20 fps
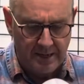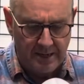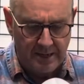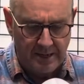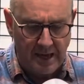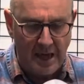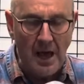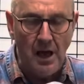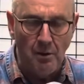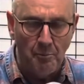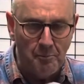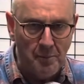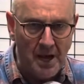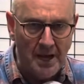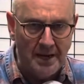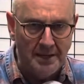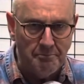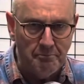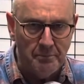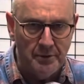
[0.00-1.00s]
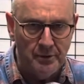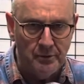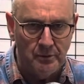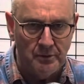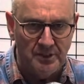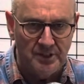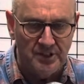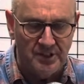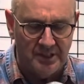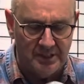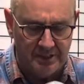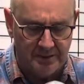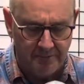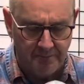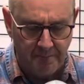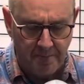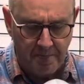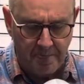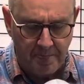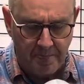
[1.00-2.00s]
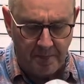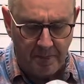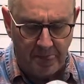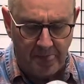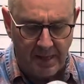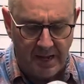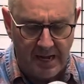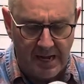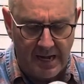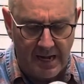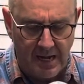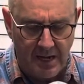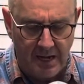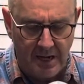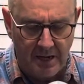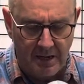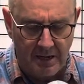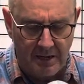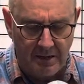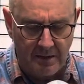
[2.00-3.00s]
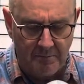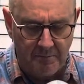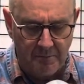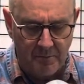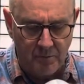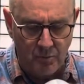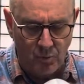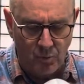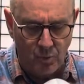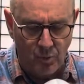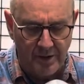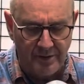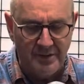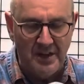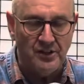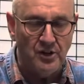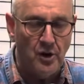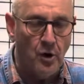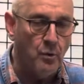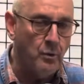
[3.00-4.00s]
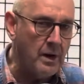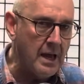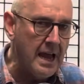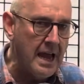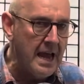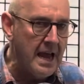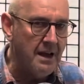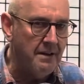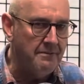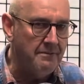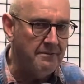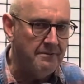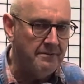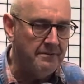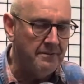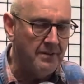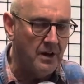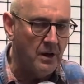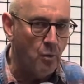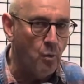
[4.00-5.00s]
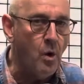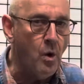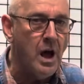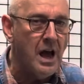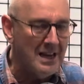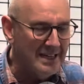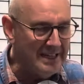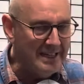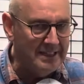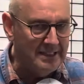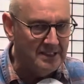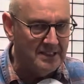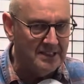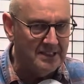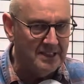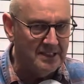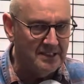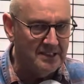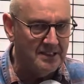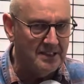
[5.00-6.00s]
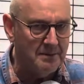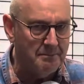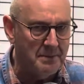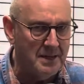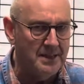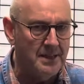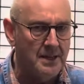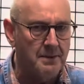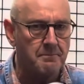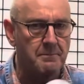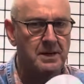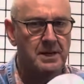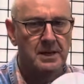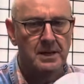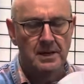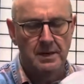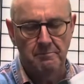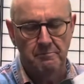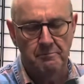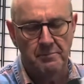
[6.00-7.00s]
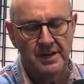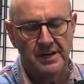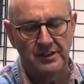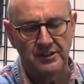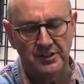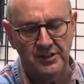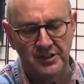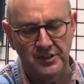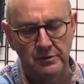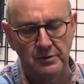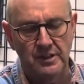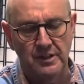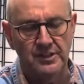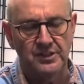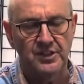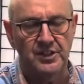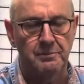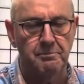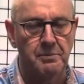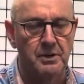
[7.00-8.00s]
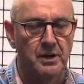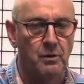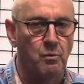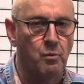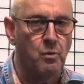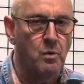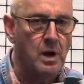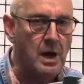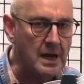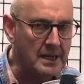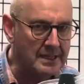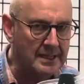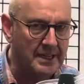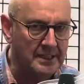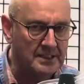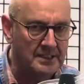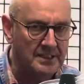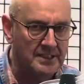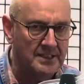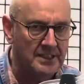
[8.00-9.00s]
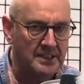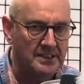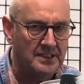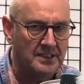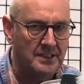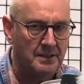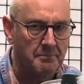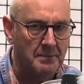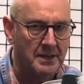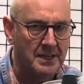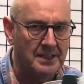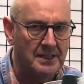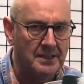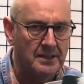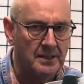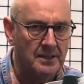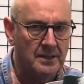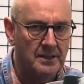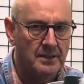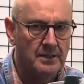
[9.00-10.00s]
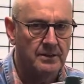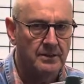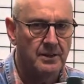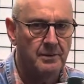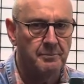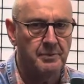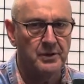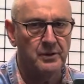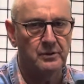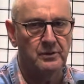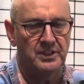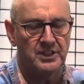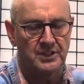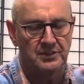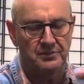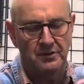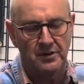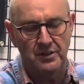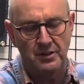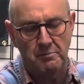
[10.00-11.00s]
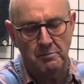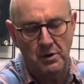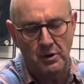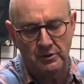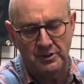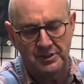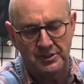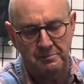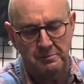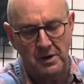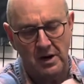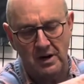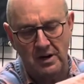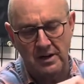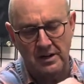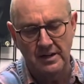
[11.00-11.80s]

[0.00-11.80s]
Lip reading: alpine boots, where they don't have a walking system in them. But as soon as you put a walking system in the boots, for the most part,